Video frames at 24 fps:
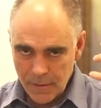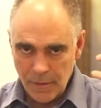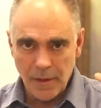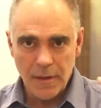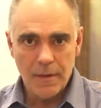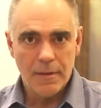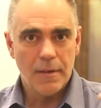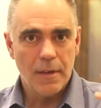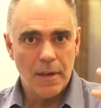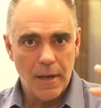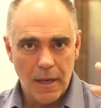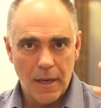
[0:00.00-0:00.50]

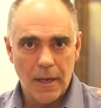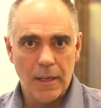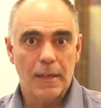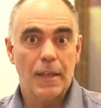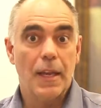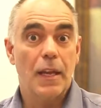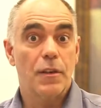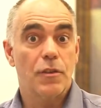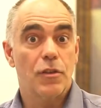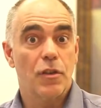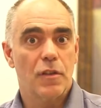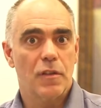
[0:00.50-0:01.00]
soliciting
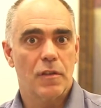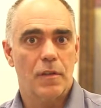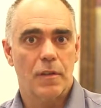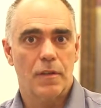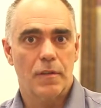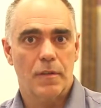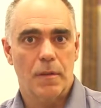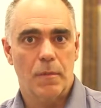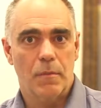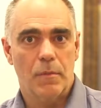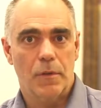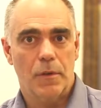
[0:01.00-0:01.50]
attention
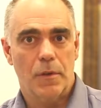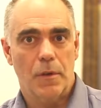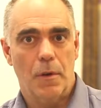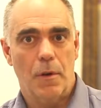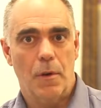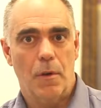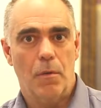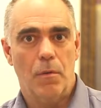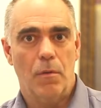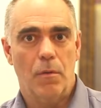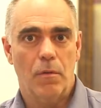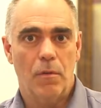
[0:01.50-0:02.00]
systems,
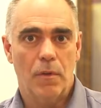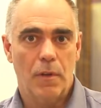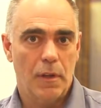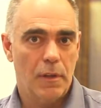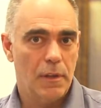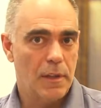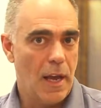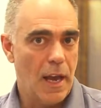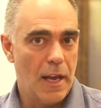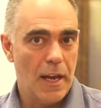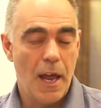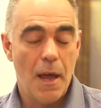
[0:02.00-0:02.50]
or
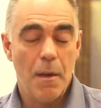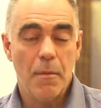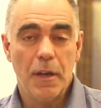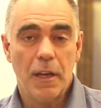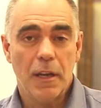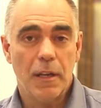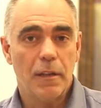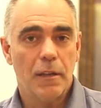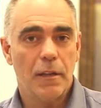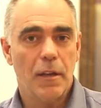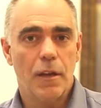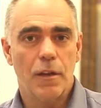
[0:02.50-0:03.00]
the
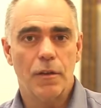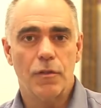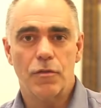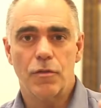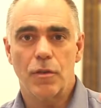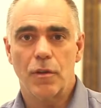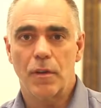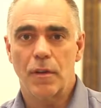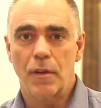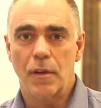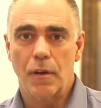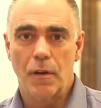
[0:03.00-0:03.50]
dynamic
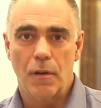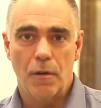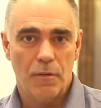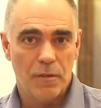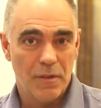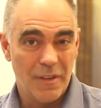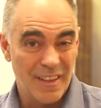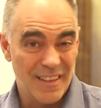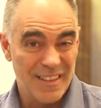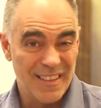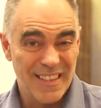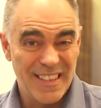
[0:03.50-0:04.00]
attention,
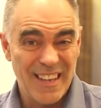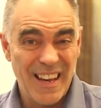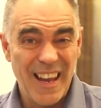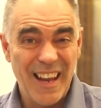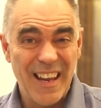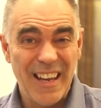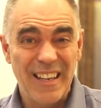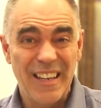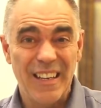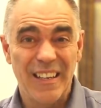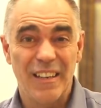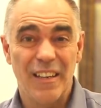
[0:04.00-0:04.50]

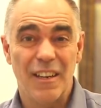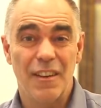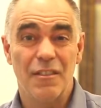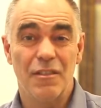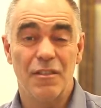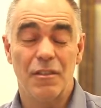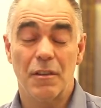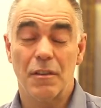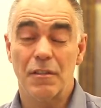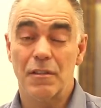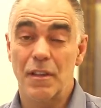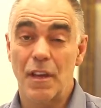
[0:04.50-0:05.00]
sustained
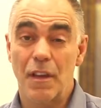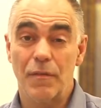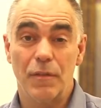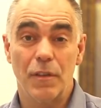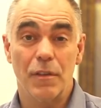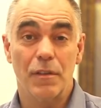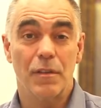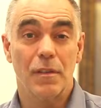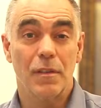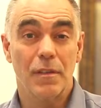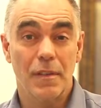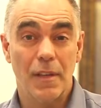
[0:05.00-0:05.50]
attention, because you have
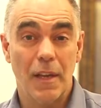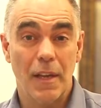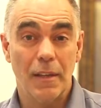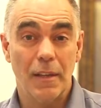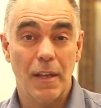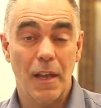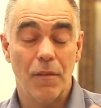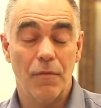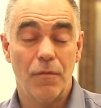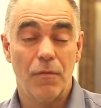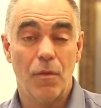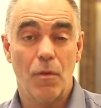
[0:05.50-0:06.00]
to
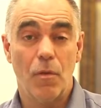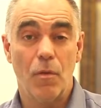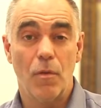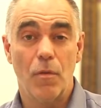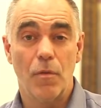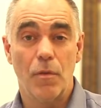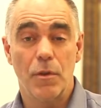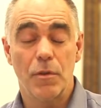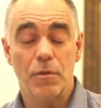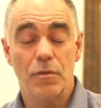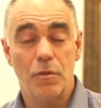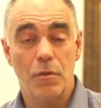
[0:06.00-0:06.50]
sustain that for
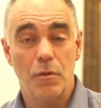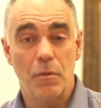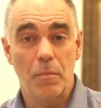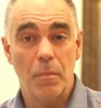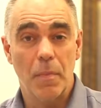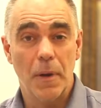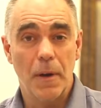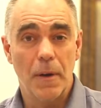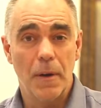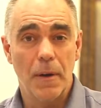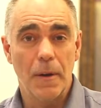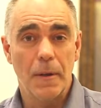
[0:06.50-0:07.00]
over a
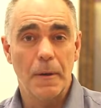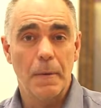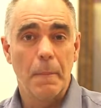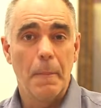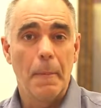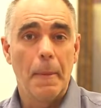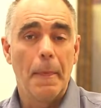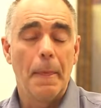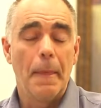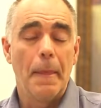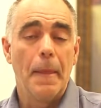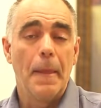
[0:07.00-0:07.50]
certain period.
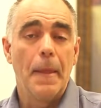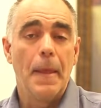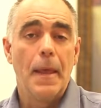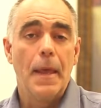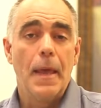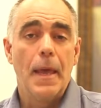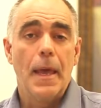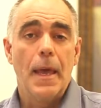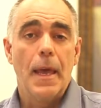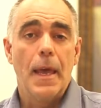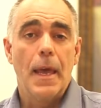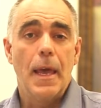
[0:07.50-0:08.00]

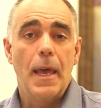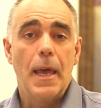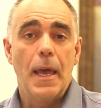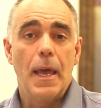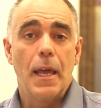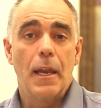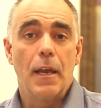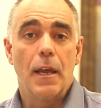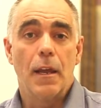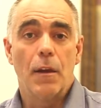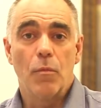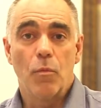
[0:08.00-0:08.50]

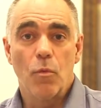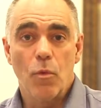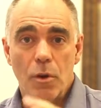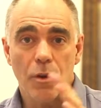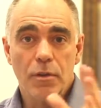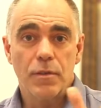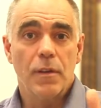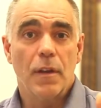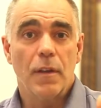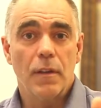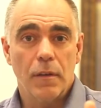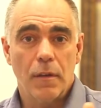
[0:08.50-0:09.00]
And it
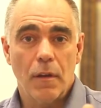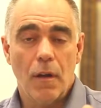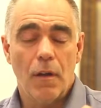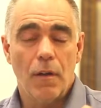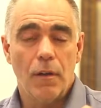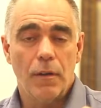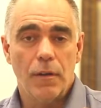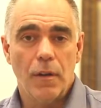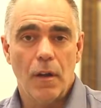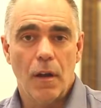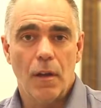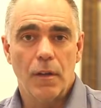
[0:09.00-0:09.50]
works
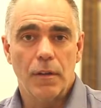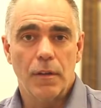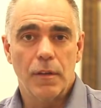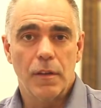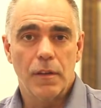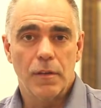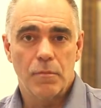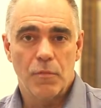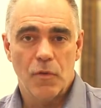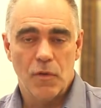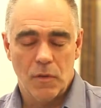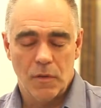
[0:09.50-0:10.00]
on
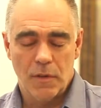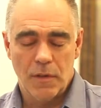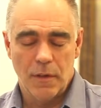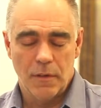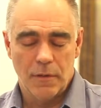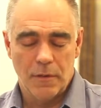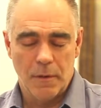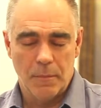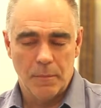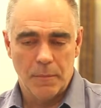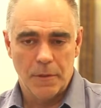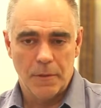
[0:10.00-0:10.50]
these
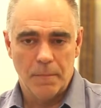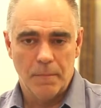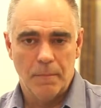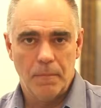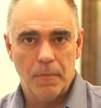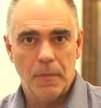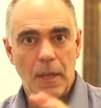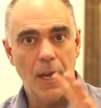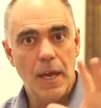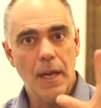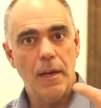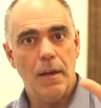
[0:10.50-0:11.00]
systems.
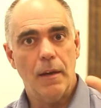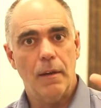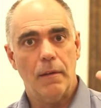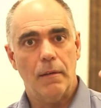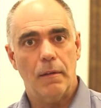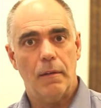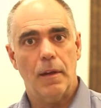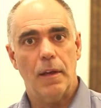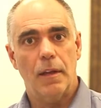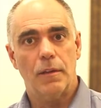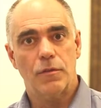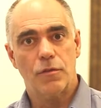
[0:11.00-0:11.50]
Then
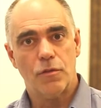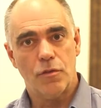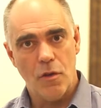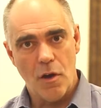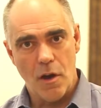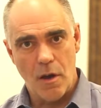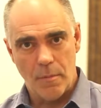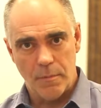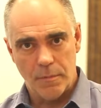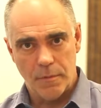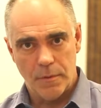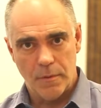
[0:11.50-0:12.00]
it
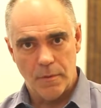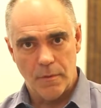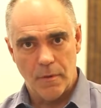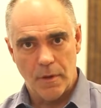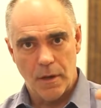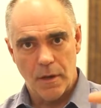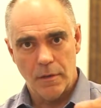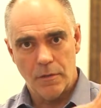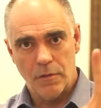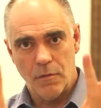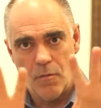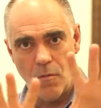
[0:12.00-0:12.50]
stops.
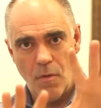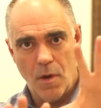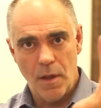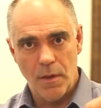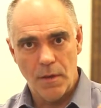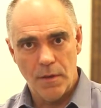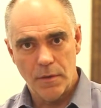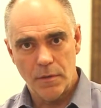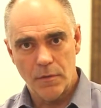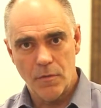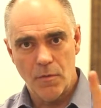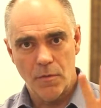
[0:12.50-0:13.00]
Okay, so
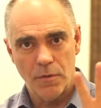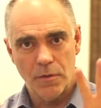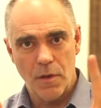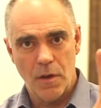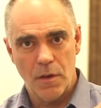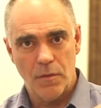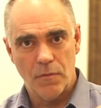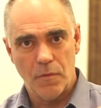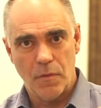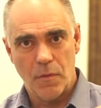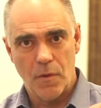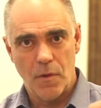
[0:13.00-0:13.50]
while this goes
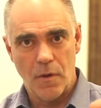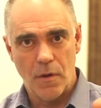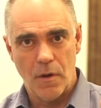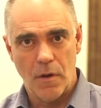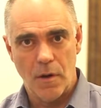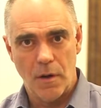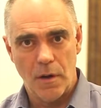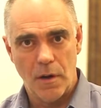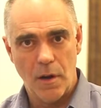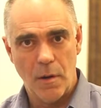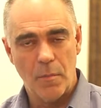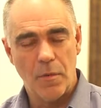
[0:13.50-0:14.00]
on
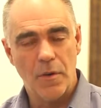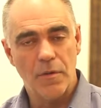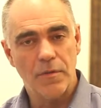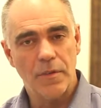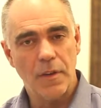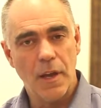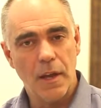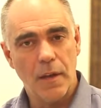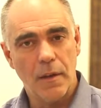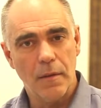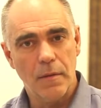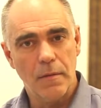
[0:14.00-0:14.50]
for a number of
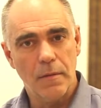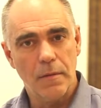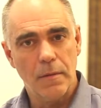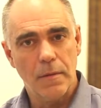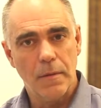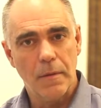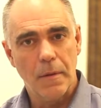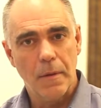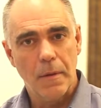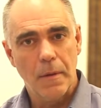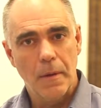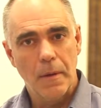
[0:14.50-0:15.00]

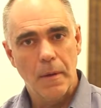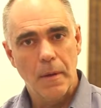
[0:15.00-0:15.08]
seconds,